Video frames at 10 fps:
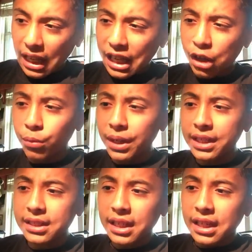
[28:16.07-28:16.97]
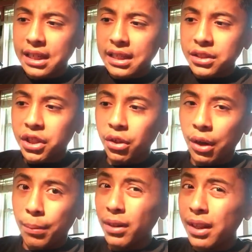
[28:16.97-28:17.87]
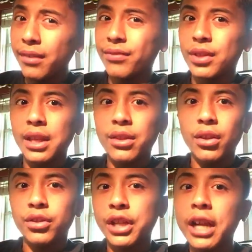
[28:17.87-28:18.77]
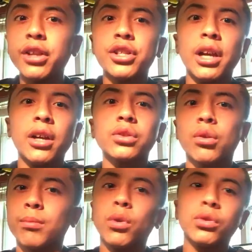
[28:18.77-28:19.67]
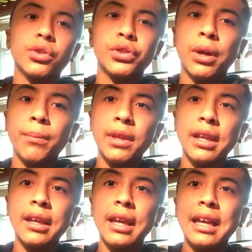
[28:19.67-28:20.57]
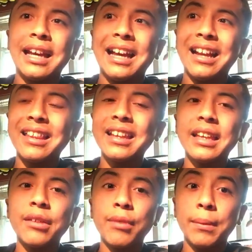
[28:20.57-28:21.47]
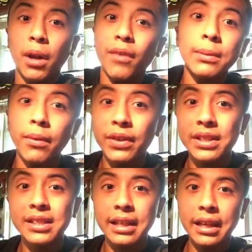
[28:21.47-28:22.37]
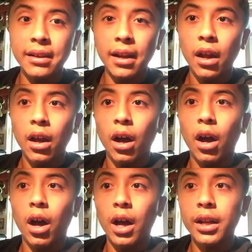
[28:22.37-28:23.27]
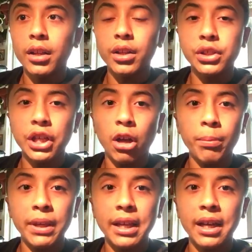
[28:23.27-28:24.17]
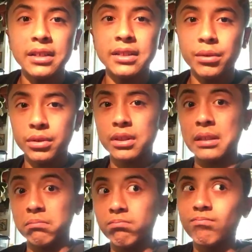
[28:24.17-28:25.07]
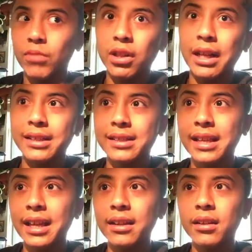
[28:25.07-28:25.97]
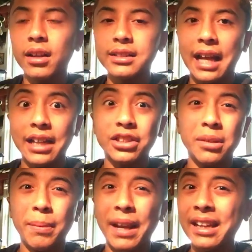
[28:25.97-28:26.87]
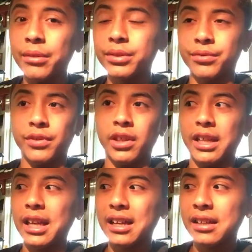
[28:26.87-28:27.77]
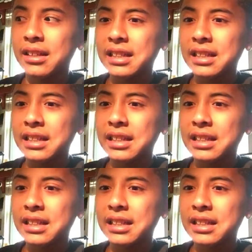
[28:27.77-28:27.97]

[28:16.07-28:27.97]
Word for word: he went to, I believe, to either change shells or molds or something. I think he ripped off some of his skin on the shell because there was, it looked like skin attached to the paint. It was really, uh,